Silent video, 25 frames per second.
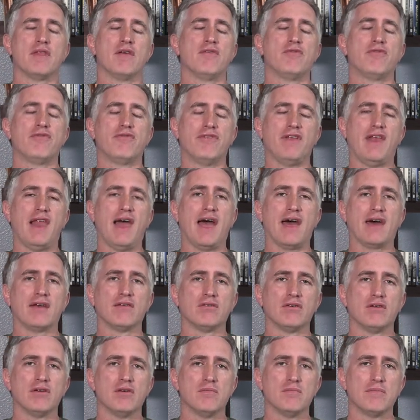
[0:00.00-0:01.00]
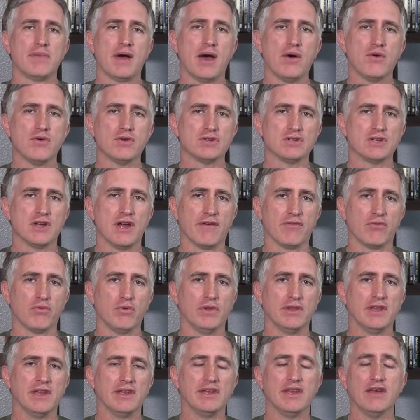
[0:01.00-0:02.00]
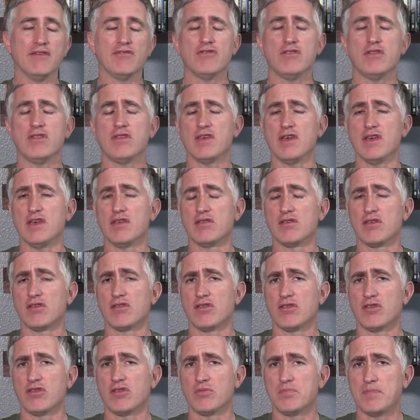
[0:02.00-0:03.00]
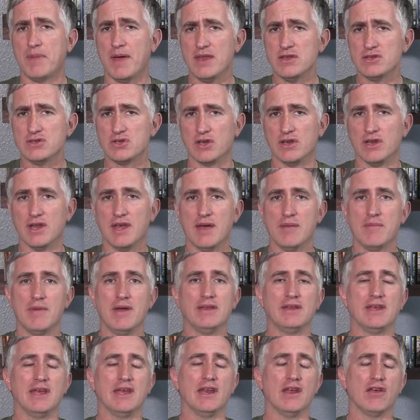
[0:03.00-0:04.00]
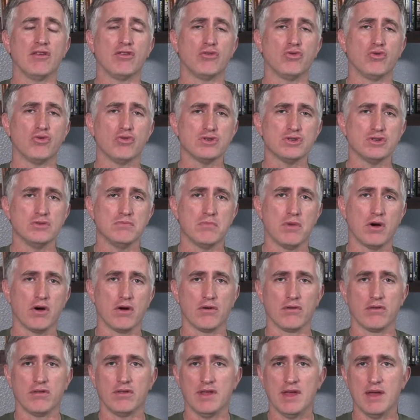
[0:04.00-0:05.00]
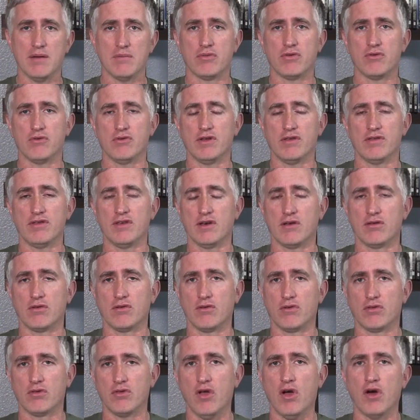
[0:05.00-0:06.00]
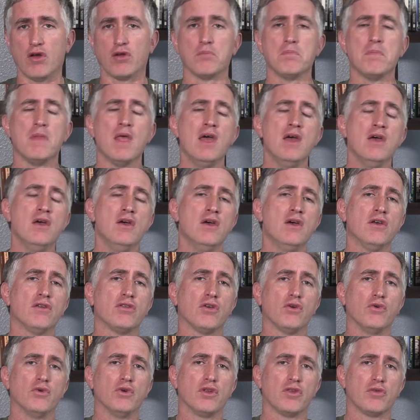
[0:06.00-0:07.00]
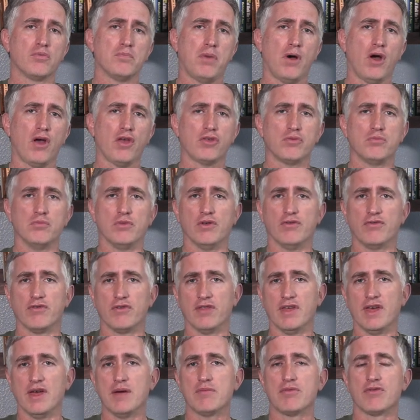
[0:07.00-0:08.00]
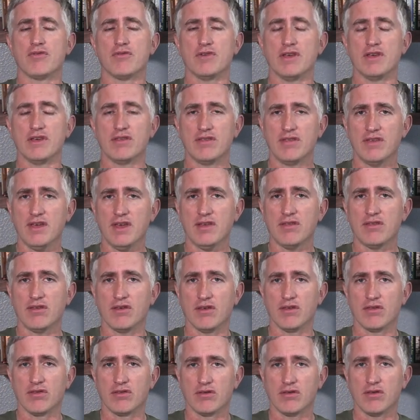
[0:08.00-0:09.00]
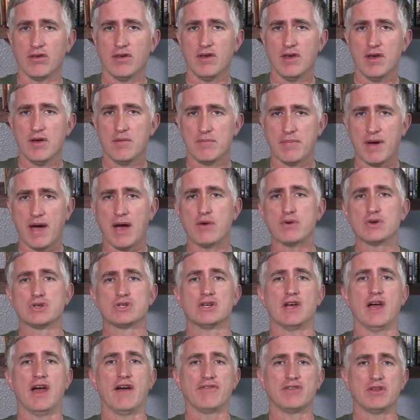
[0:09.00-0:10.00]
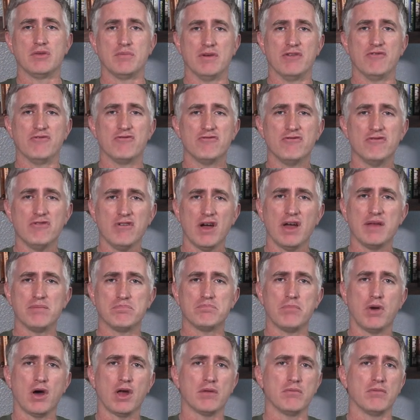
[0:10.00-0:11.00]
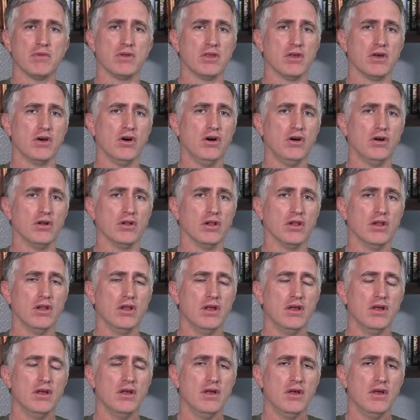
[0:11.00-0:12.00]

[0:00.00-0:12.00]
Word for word: flat power shafts? Well, the difference is the suspension. The M18 has torsion bars, the M36 does not. So it is possible for the M36's power shaft to be right bottom of the hull,